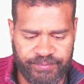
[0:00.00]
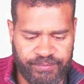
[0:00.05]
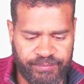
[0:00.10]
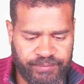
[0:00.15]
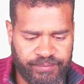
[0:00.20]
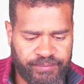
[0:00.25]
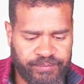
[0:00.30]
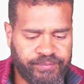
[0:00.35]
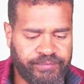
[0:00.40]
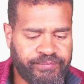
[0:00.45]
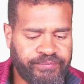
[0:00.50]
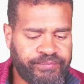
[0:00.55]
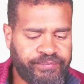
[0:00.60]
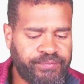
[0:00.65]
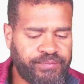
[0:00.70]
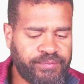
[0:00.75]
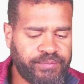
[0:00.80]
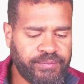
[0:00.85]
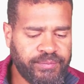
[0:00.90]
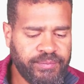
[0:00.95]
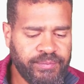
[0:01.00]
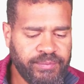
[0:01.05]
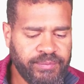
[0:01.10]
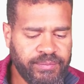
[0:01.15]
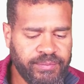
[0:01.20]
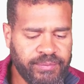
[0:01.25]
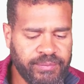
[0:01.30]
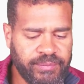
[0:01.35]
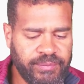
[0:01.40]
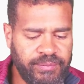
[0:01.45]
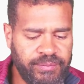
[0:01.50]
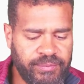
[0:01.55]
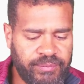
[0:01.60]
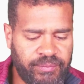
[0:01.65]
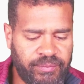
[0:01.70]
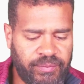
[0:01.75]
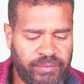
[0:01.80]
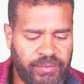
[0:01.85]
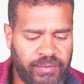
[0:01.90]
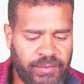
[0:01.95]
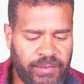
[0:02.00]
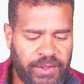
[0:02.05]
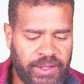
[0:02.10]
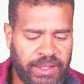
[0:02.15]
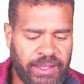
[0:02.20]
(silence)